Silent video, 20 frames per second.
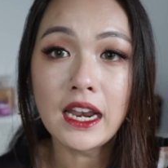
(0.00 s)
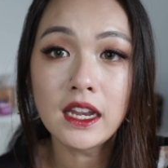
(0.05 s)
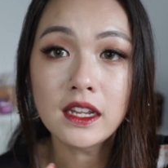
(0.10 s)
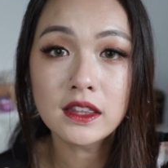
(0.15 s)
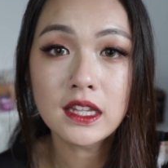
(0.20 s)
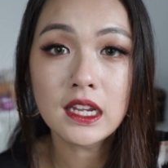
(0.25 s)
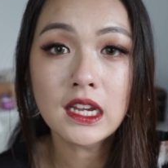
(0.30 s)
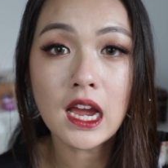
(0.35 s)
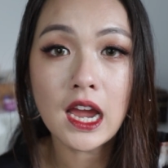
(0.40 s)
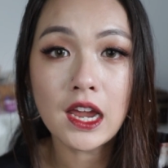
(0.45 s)
other
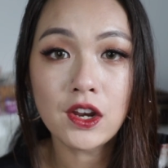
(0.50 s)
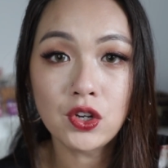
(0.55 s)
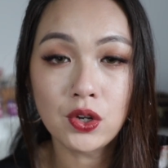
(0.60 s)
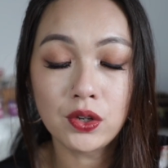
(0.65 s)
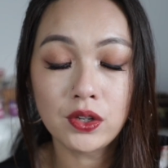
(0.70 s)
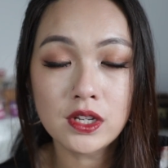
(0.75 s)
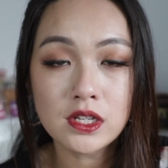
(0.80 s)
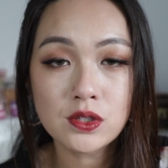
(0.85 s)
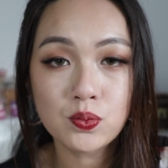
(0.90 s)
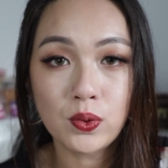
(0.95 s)
thing I
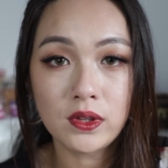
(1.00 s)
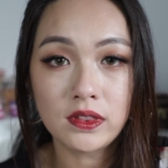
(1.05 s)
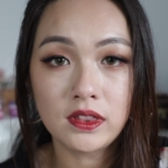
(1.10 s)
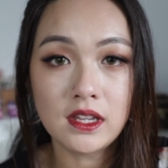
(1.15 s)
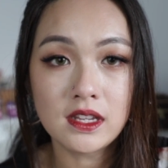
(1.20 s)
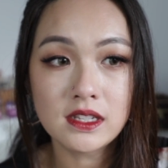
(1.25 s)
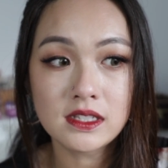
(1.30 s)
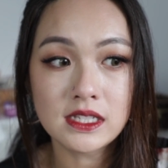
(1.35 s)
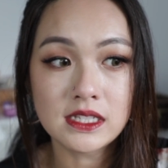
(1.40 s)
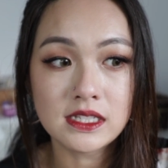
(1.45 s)
noticed with
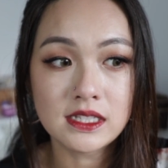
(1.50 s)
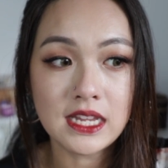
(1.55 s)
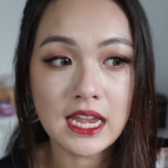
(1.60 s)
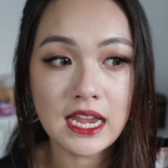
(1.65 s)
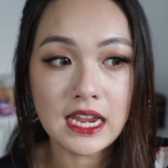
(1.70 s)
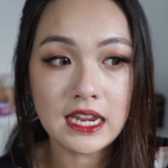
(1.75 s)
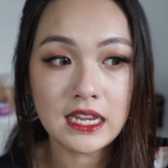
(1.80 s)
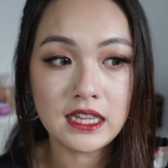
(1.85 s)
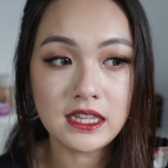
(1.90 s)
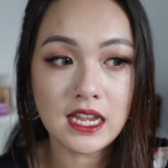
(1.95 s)
this is
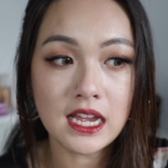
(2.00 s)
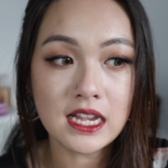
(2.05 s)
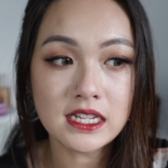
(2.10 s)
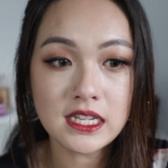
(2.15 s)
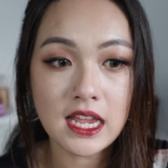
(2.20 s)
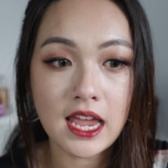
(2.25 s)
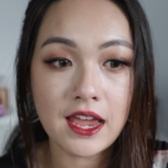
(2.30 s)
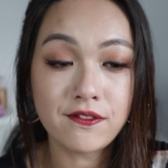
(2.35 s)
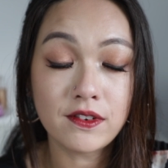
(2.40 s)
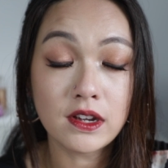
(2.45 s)
that it does
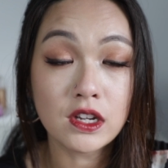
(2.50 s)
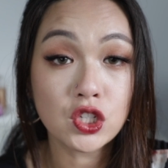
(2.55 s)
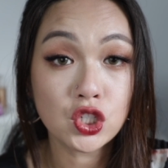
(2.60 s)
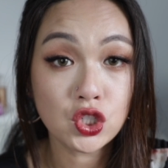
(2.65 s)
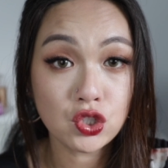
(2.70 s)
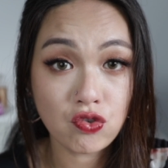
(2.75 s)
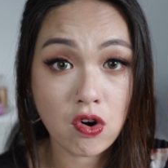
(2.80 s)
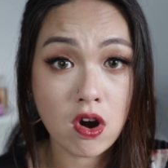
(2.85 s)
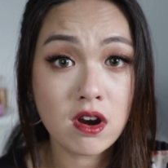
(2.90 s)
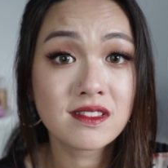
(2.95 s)
have a
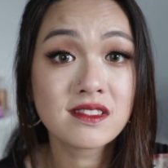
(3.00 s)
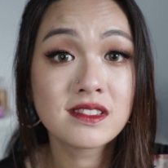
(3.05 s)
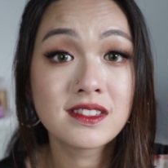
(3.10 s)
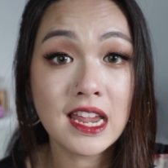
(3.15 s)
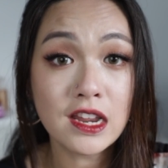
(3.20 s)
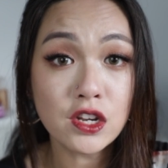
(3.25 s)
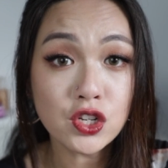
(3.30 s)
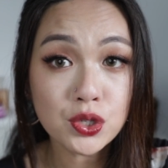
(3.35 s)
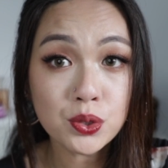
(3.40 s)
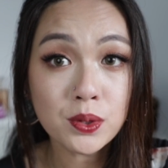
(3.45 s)
strong
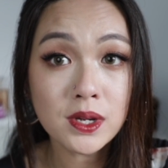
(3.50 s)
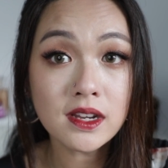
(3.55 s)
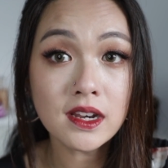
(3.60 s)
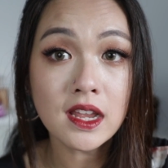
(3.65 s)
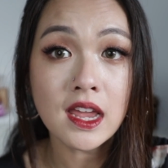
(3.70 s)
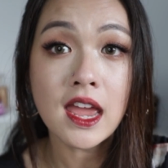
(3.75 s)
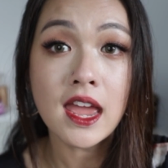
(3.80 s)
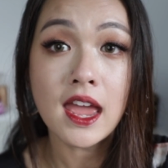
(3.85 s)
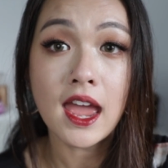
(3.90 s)
scent to it,